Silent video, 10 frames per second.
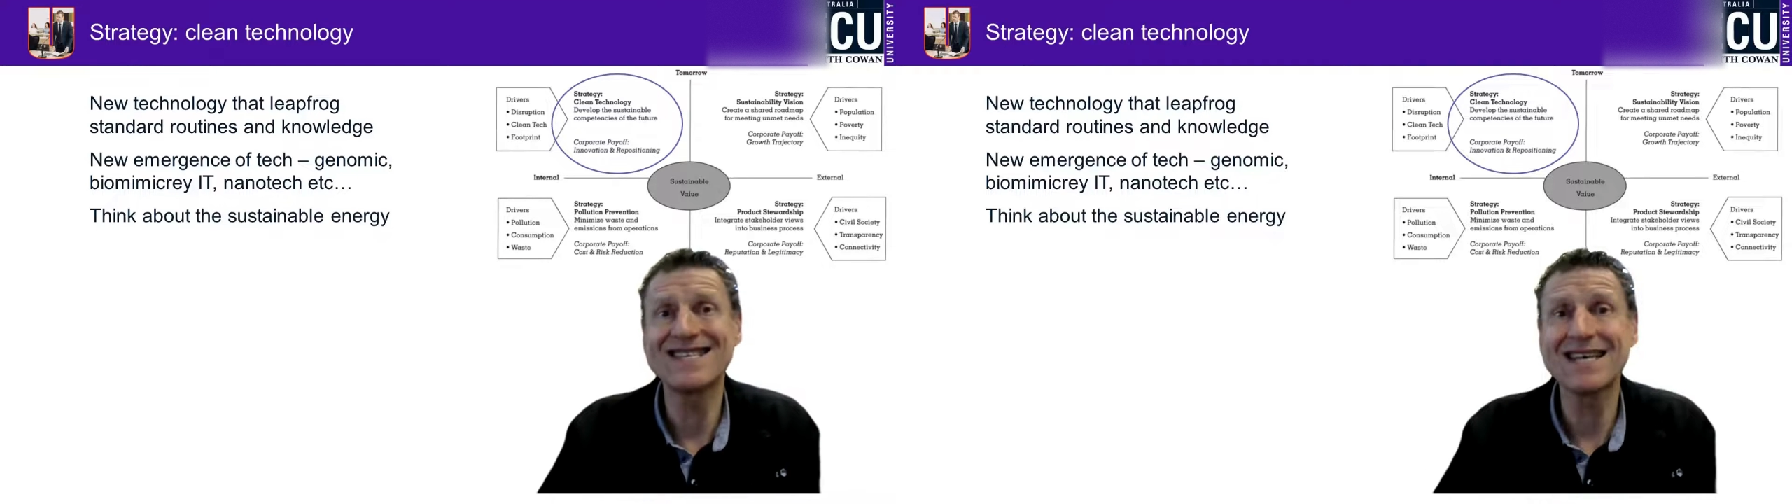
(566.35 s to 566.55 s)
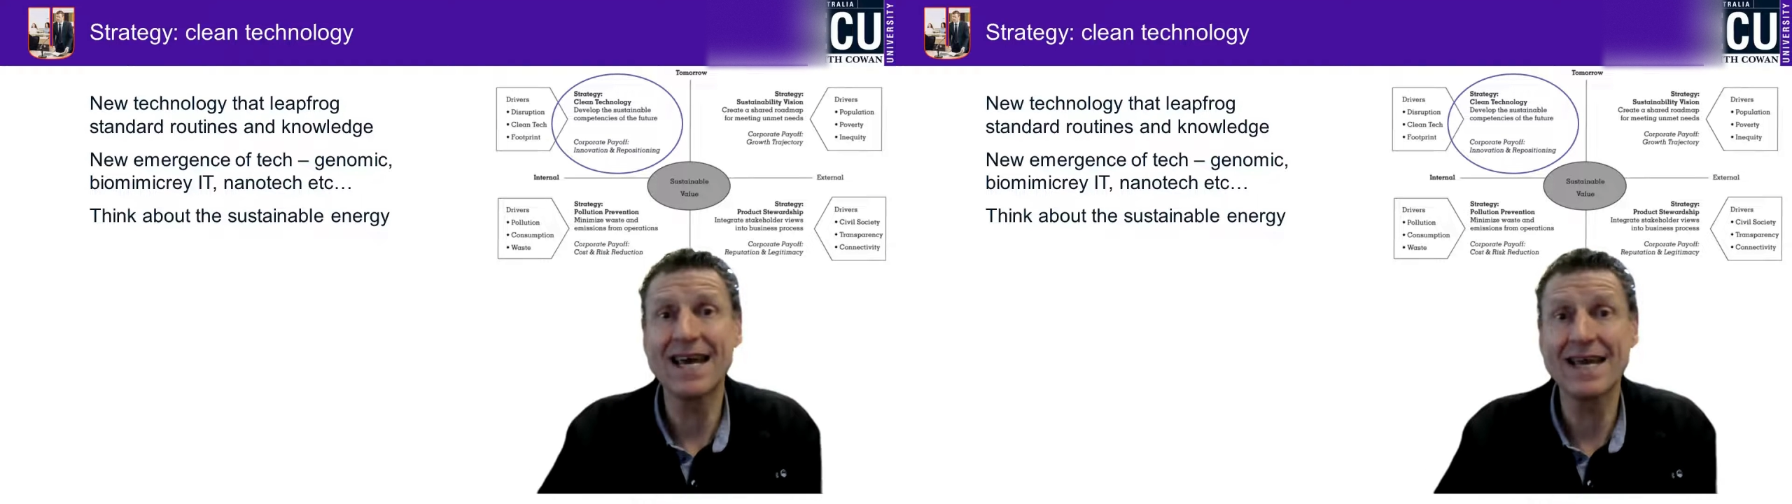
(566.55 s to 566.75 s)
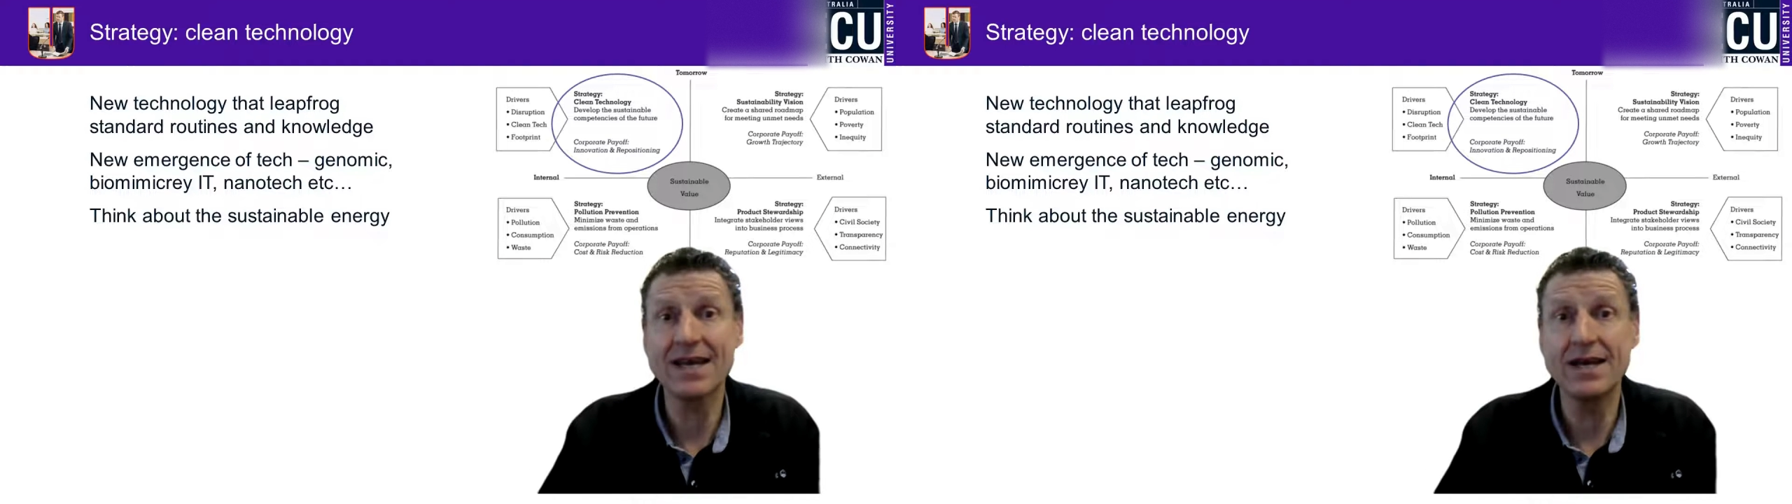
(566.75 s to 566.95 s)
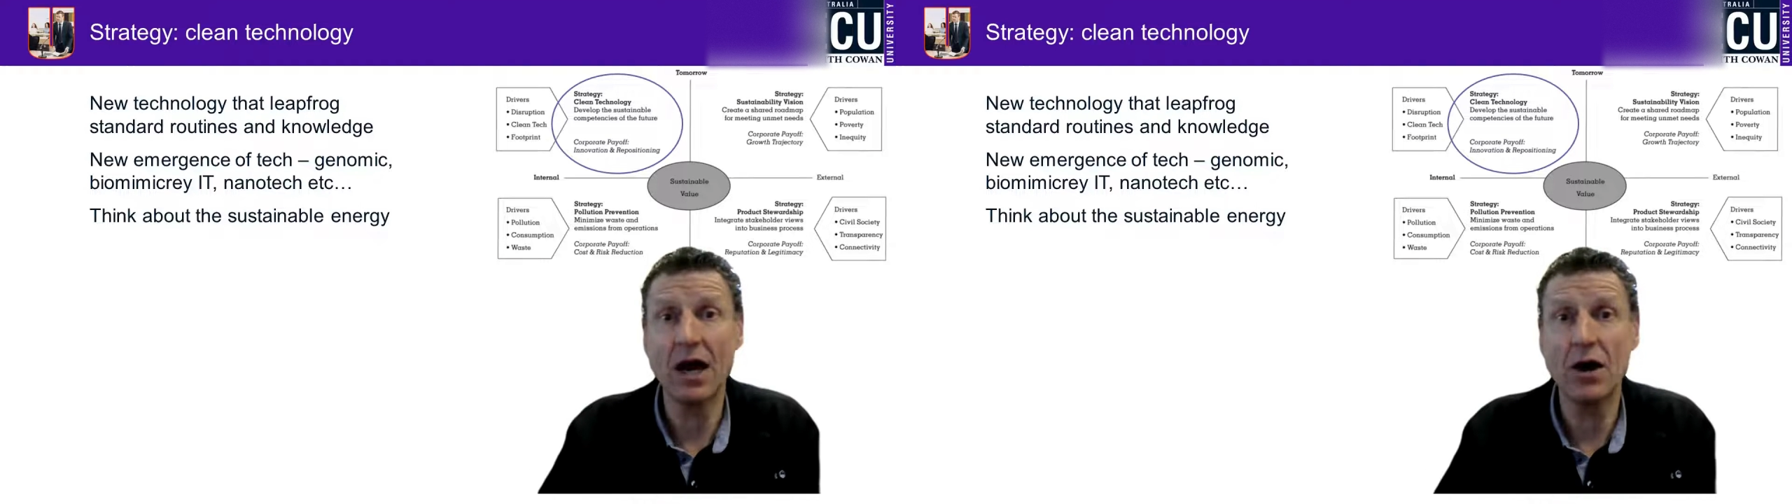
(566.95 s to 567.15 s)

taken